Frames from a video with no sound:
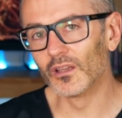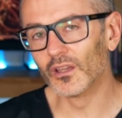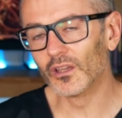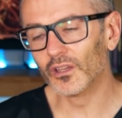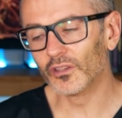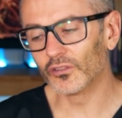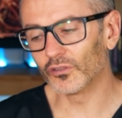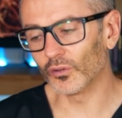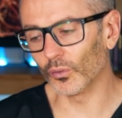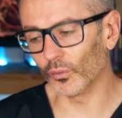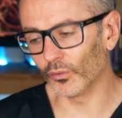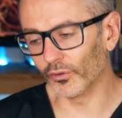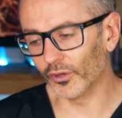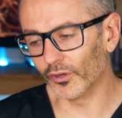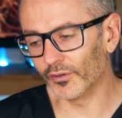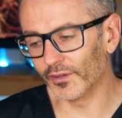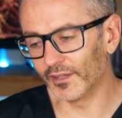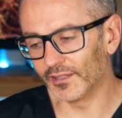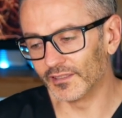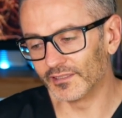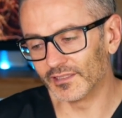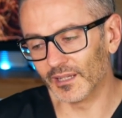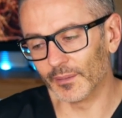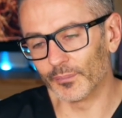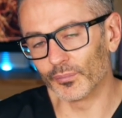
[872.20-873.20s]
So although they
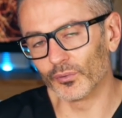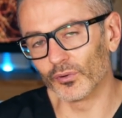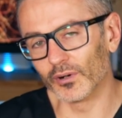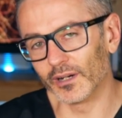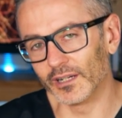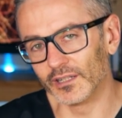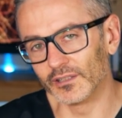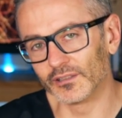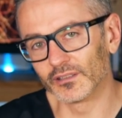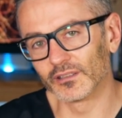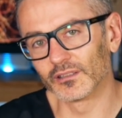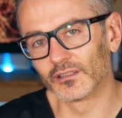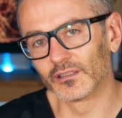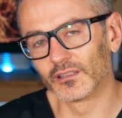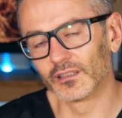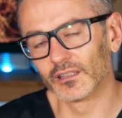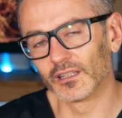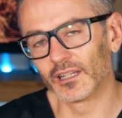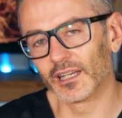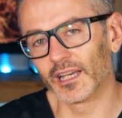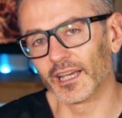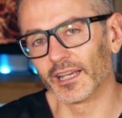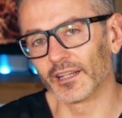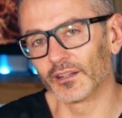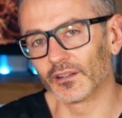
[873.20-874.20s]
separate
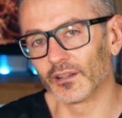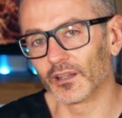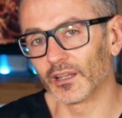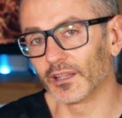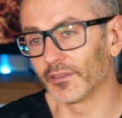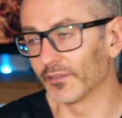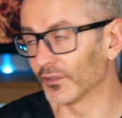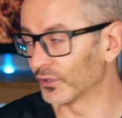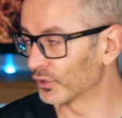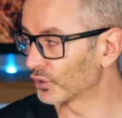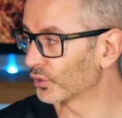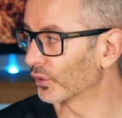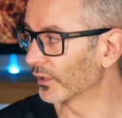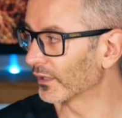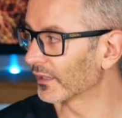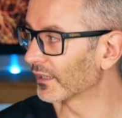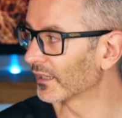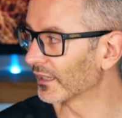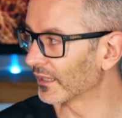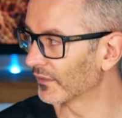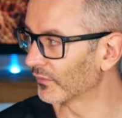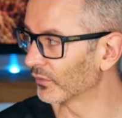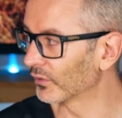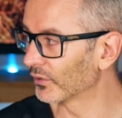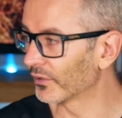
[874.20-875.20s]
at the trunk
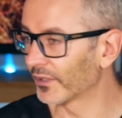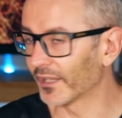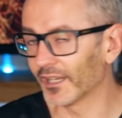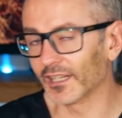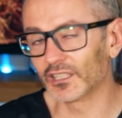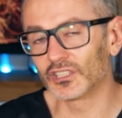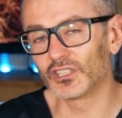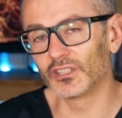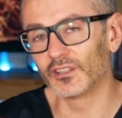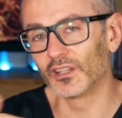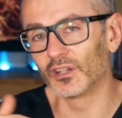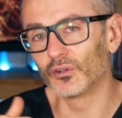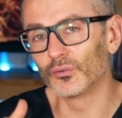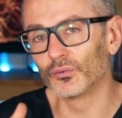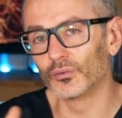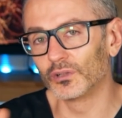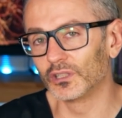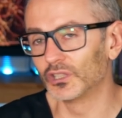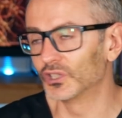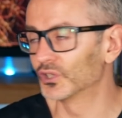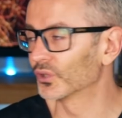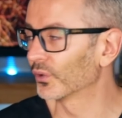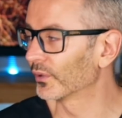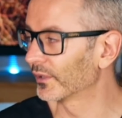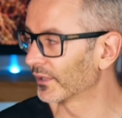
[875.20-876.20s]
level, they actually then
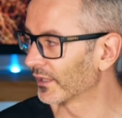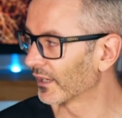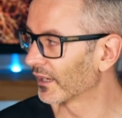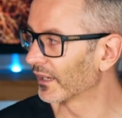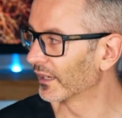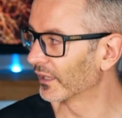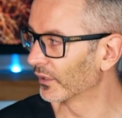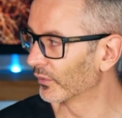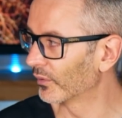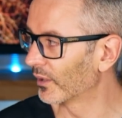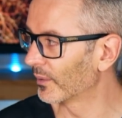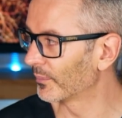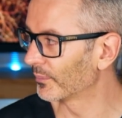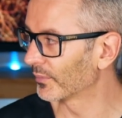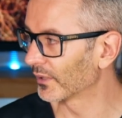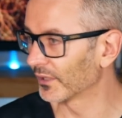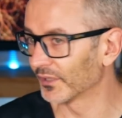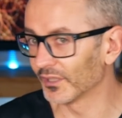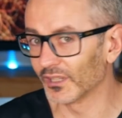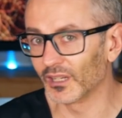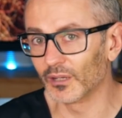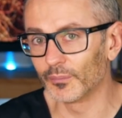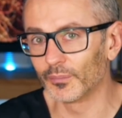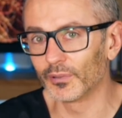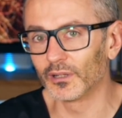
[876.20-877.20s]
rejoin higher up and the
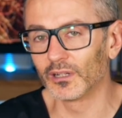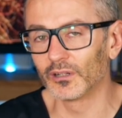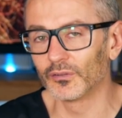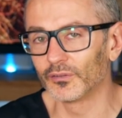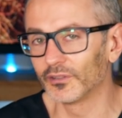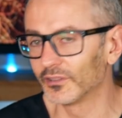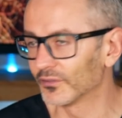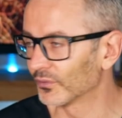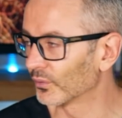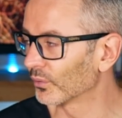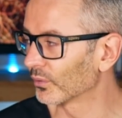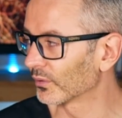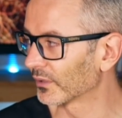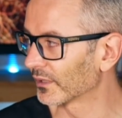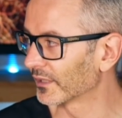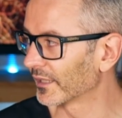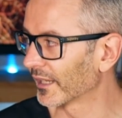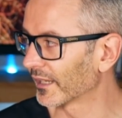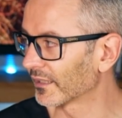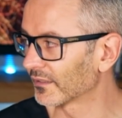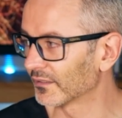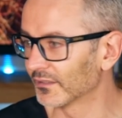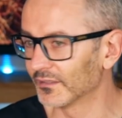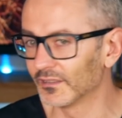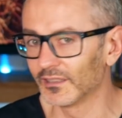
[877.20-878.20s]
capillaries are all
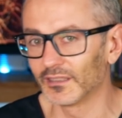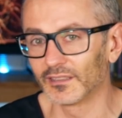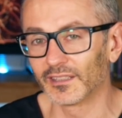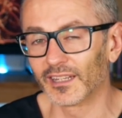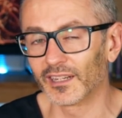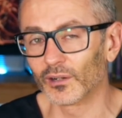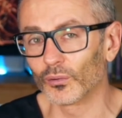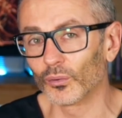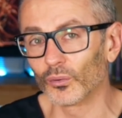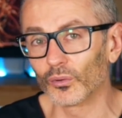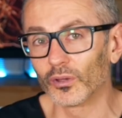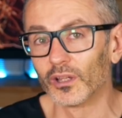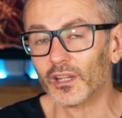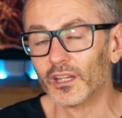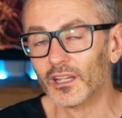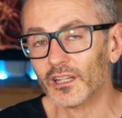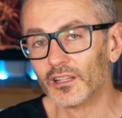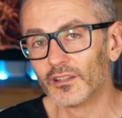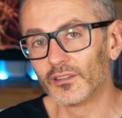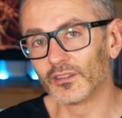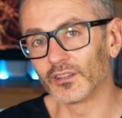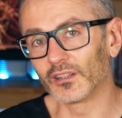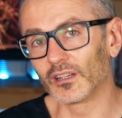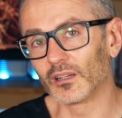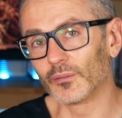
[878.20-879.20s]
connected and they're all
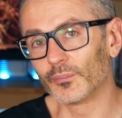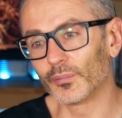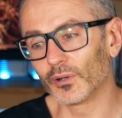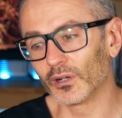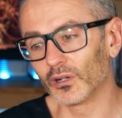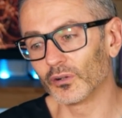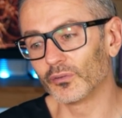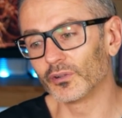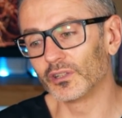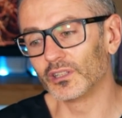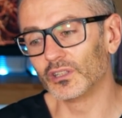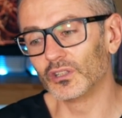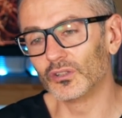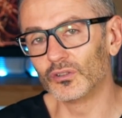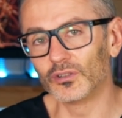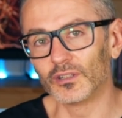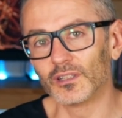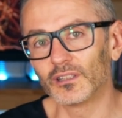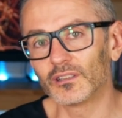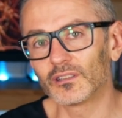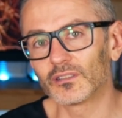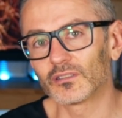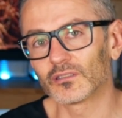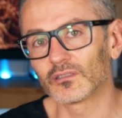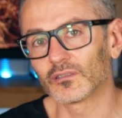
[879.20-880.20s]
the capillary
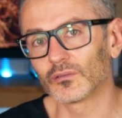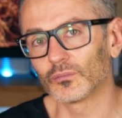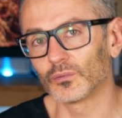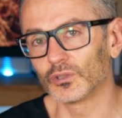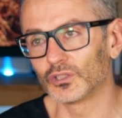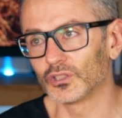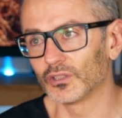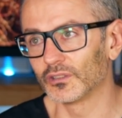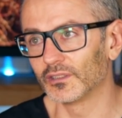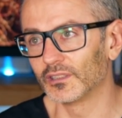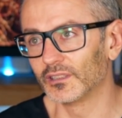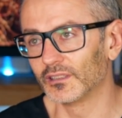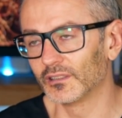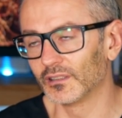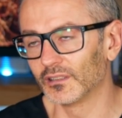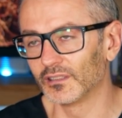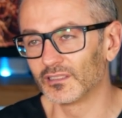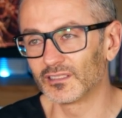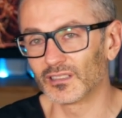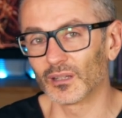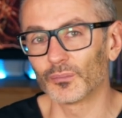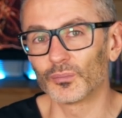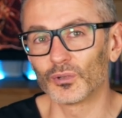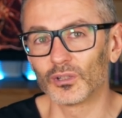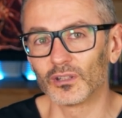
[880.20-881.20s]
units, which are the
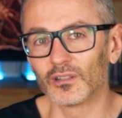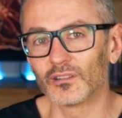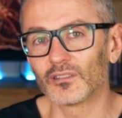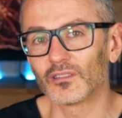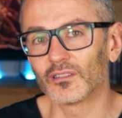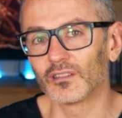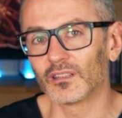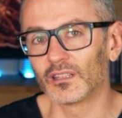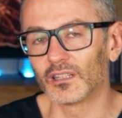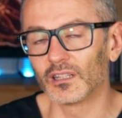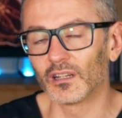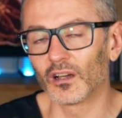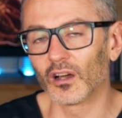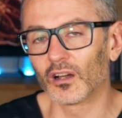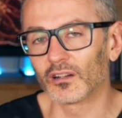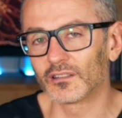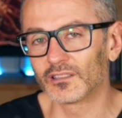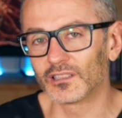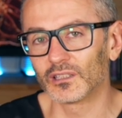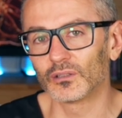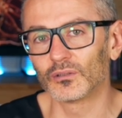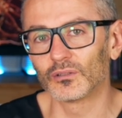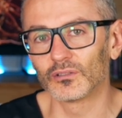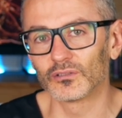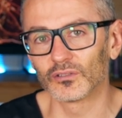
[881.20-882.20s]
subunits, the
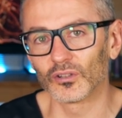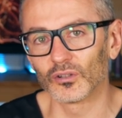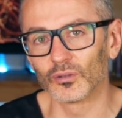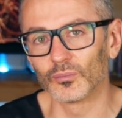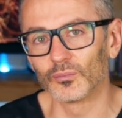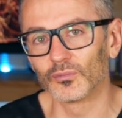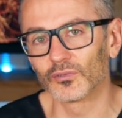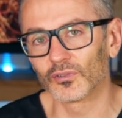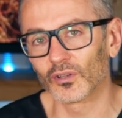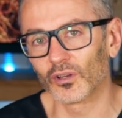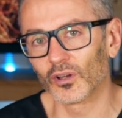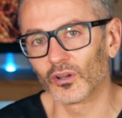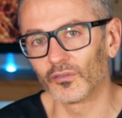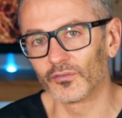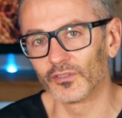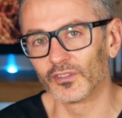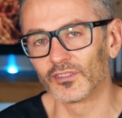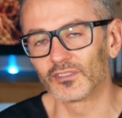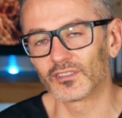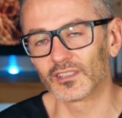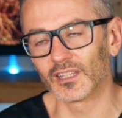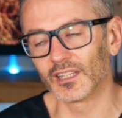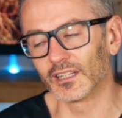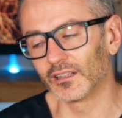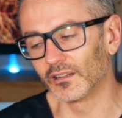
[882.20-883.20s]
arteriosomes of the
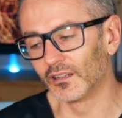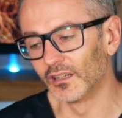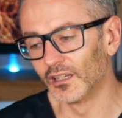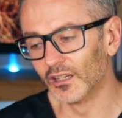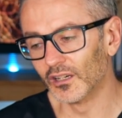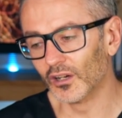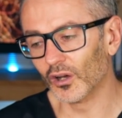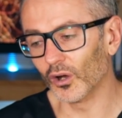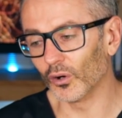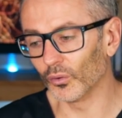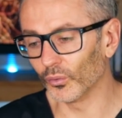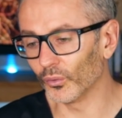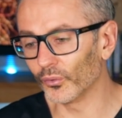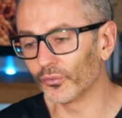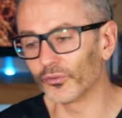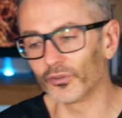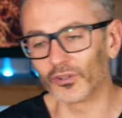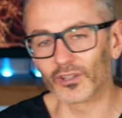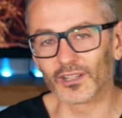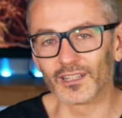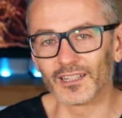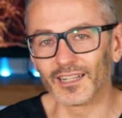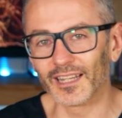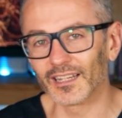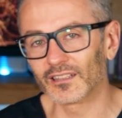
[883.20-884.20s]
skin, are also
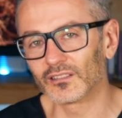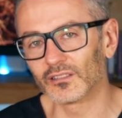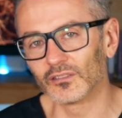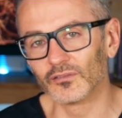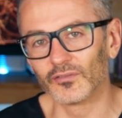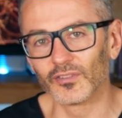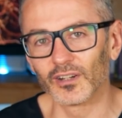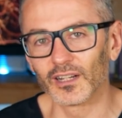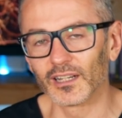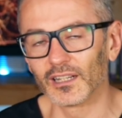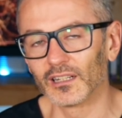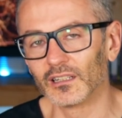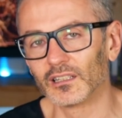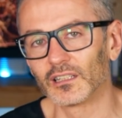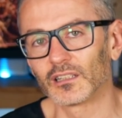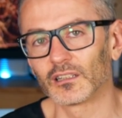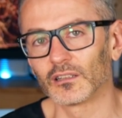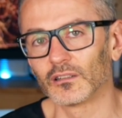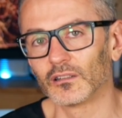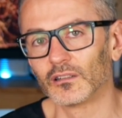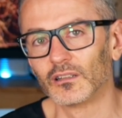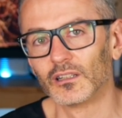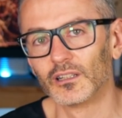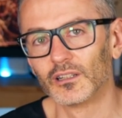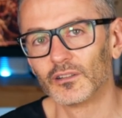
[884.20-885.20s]
connected via
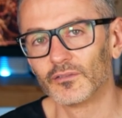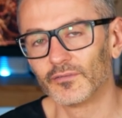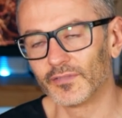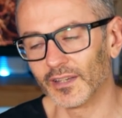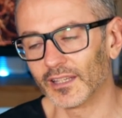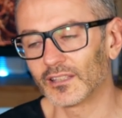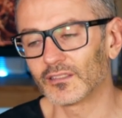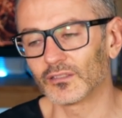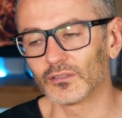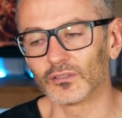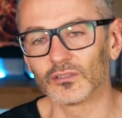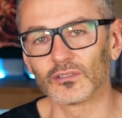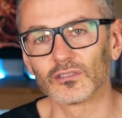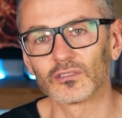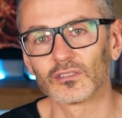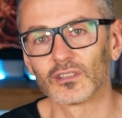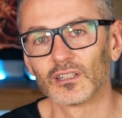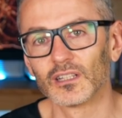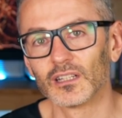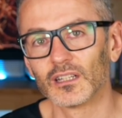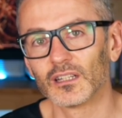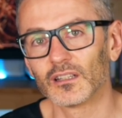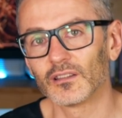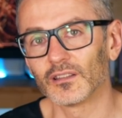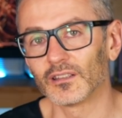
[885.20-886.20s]
little vessels
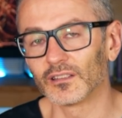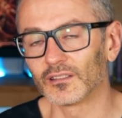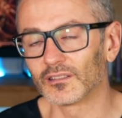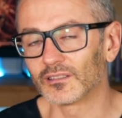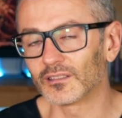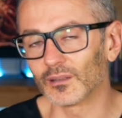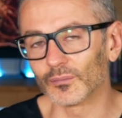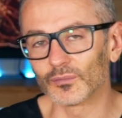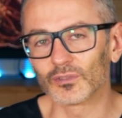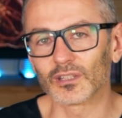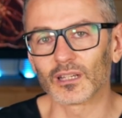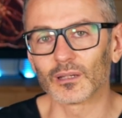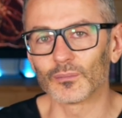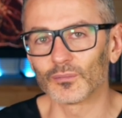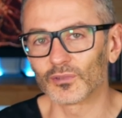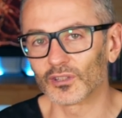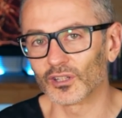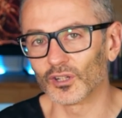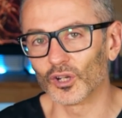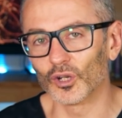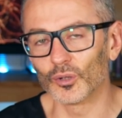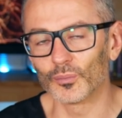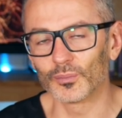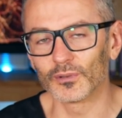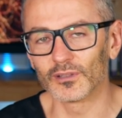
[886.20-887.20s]
that sometimes can
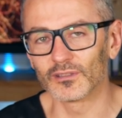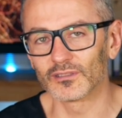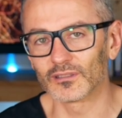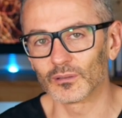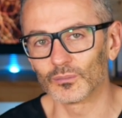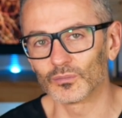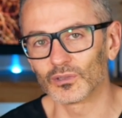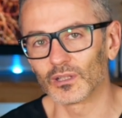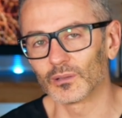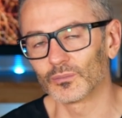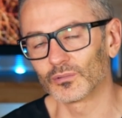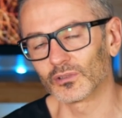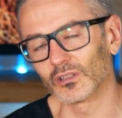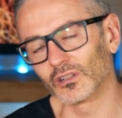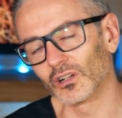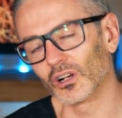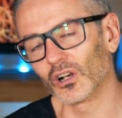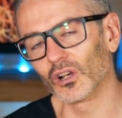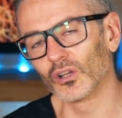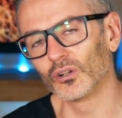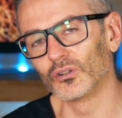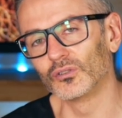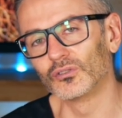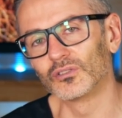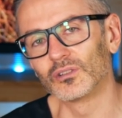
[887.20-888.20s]
open and sometimes can
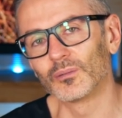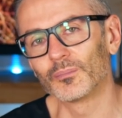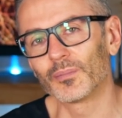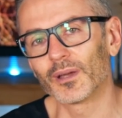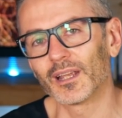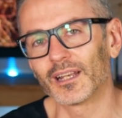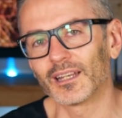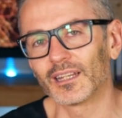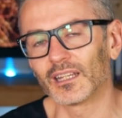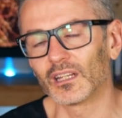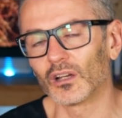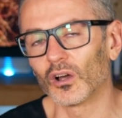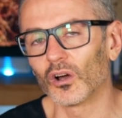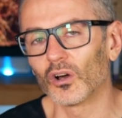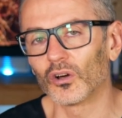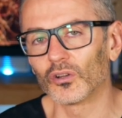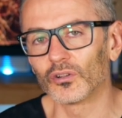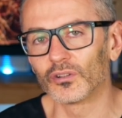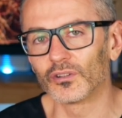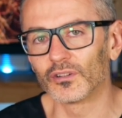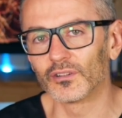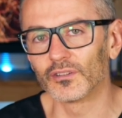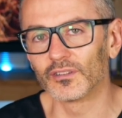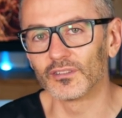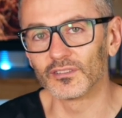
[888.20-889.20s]
close depending
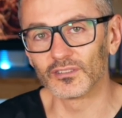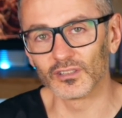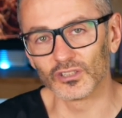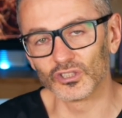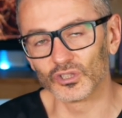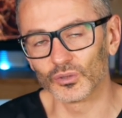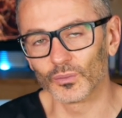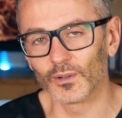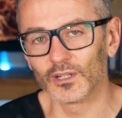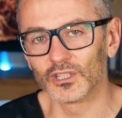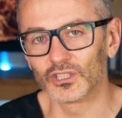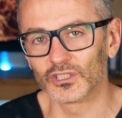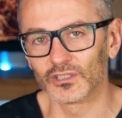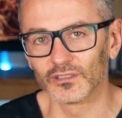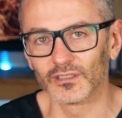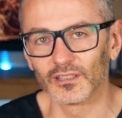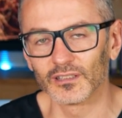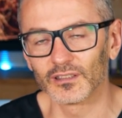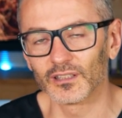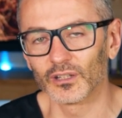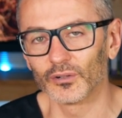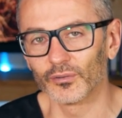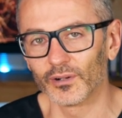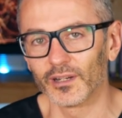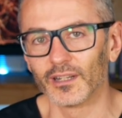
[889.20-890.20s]
on the situation that
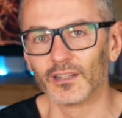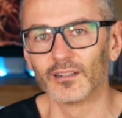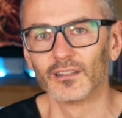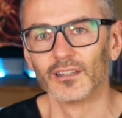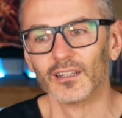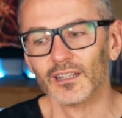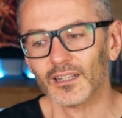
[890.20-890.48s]
they're in.